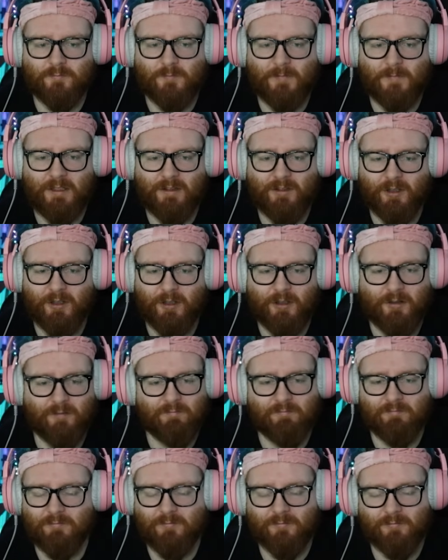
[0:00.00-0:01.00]
It's like
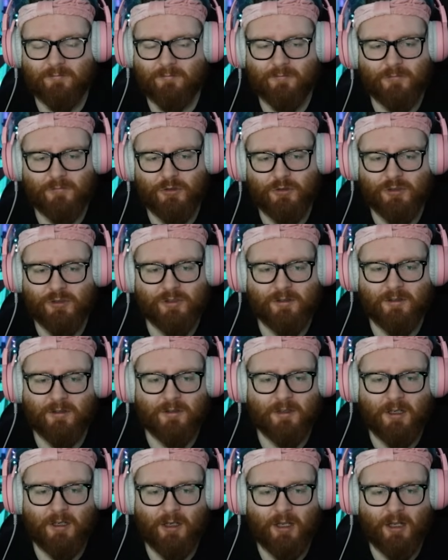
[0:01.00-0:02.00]
just
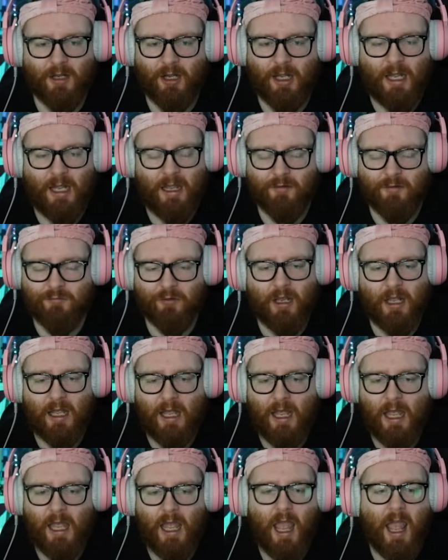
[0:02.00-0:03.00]

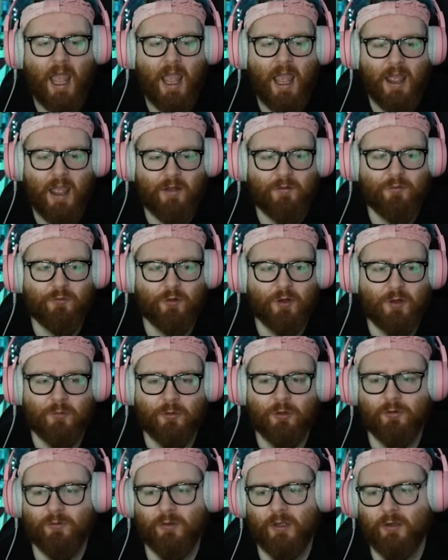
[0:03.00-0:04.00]
every
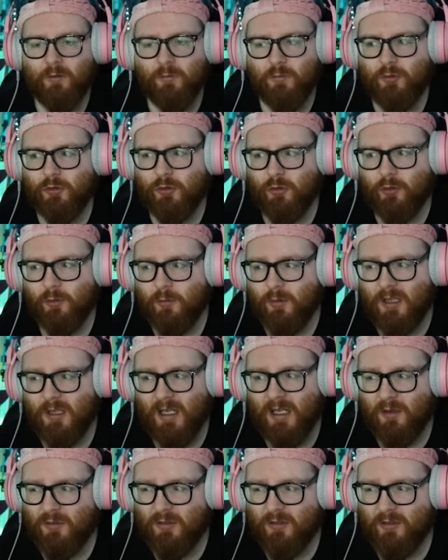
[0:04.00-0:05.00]
movie
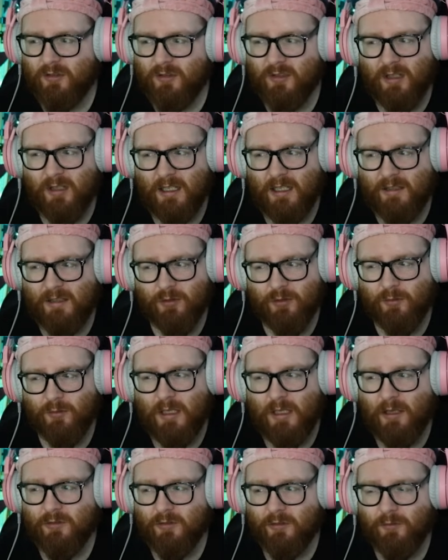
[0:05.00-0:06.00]
2000 to like
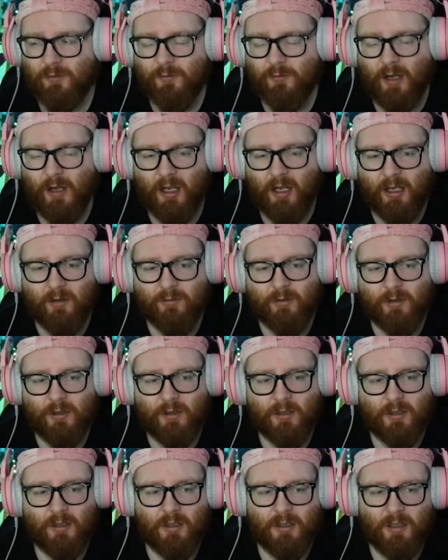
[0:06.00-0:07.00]
2005
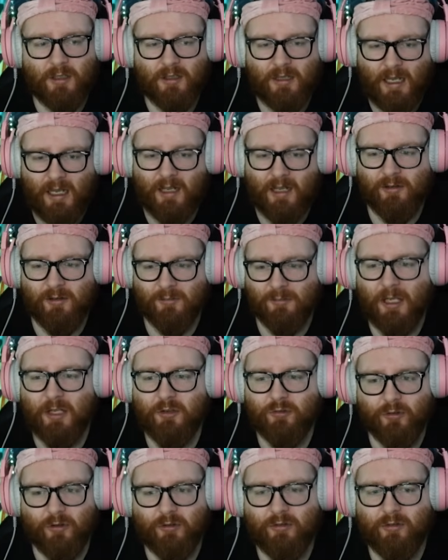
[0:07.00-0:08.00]
had a
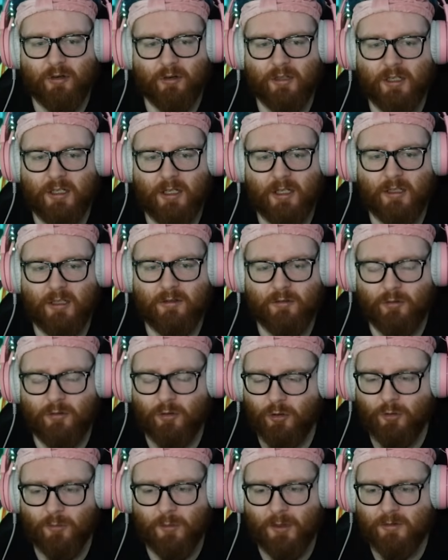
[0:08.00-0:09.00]
Matrix nod in it,
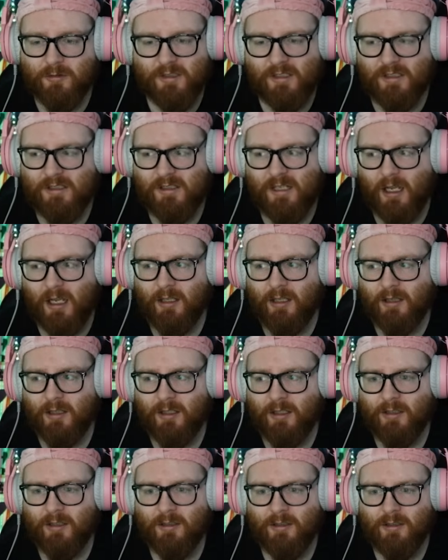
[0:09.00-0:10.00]
almost
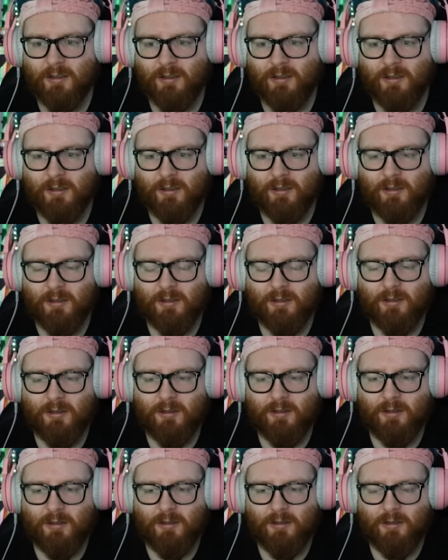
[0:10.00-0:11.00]
entirely.
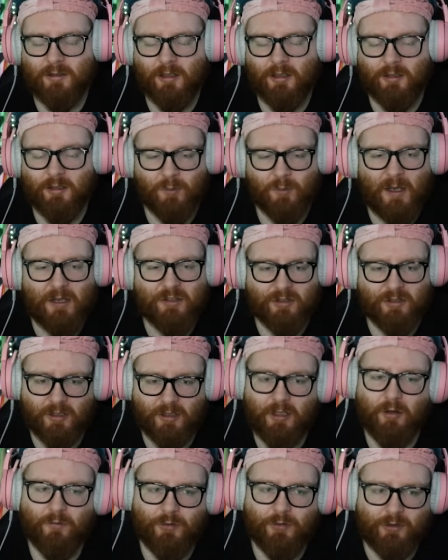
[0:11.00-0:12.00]
Especially,
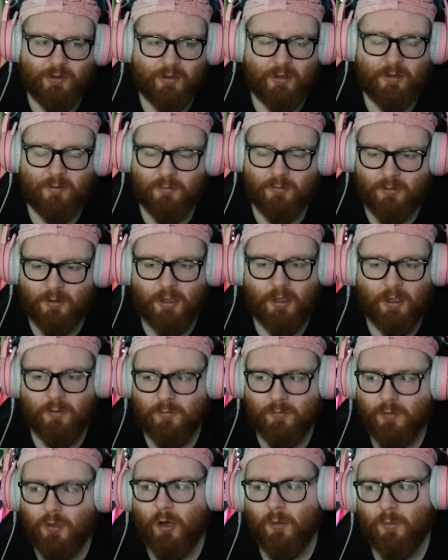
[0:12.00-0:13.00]
obviously,
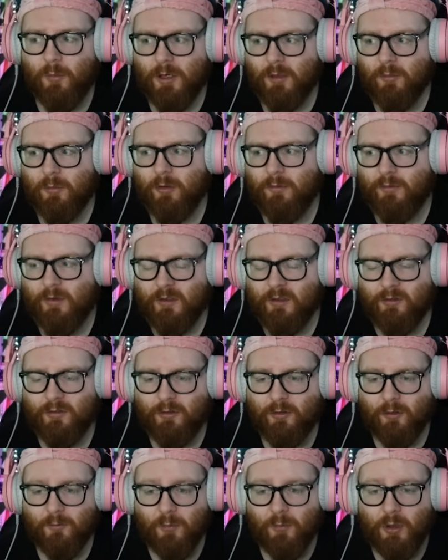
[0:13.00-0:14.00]
comedy movies and
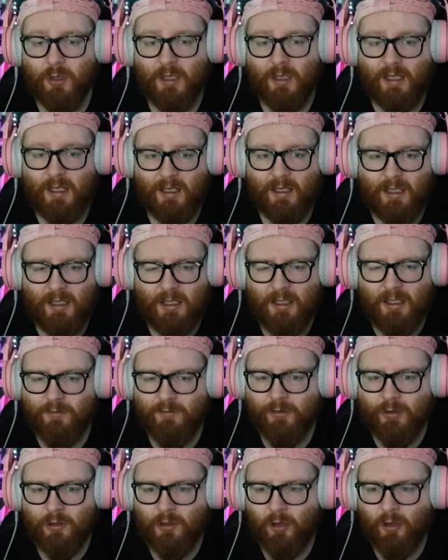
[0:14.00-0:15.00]
stuff, but even
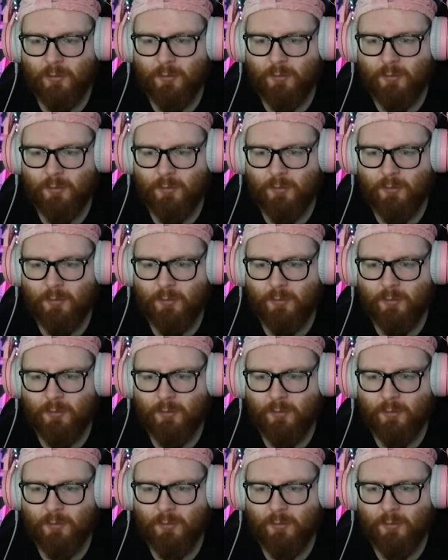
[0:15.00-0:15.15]
a lot of